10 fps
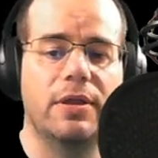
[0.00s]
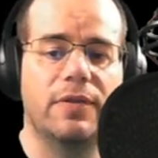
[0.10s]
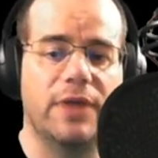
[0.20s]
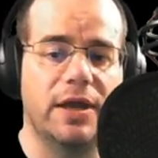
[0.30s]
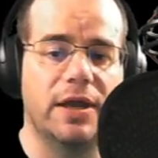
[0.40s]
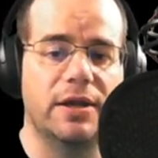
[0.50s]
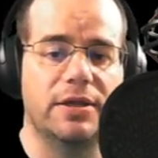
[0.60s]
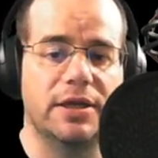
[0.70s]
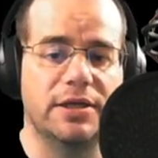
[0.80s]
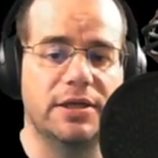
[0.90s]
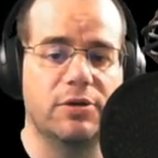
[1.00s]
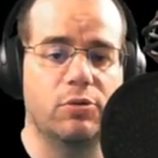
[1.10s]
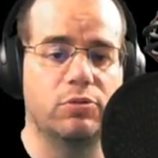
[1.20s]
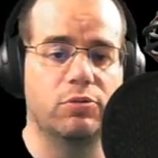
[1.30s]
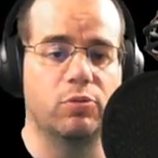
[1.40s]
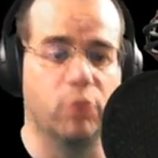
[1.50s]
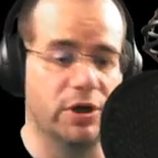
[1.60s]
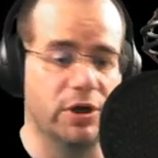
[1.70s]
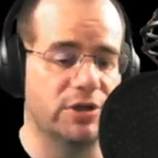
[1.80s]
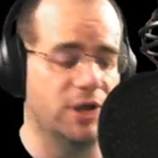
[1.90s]
Then they deal
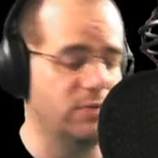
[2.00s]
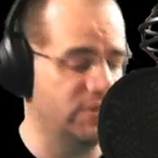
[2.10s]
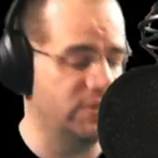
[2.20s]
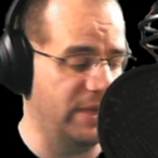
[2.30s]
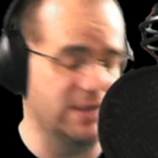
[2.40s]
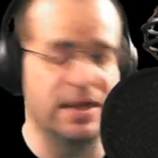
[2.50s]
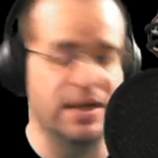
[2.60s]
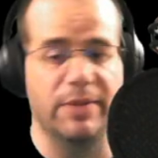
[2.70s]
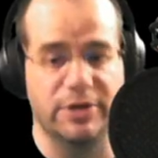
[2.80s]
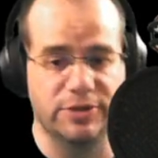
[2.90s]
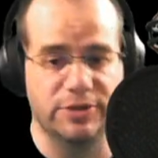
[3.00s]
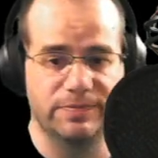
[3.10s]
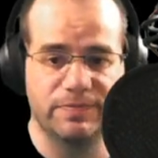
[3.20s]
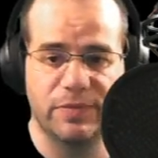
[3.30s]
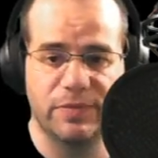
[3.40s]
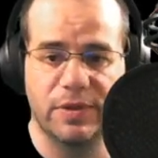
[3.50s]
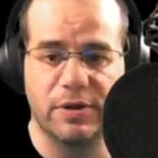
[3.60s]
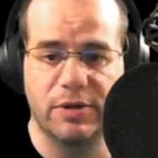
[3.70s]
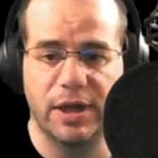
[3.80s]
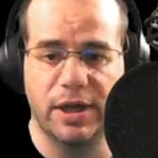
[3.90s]
1 times the base damage.
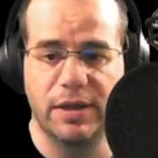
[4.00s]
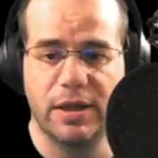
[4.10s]
Okay.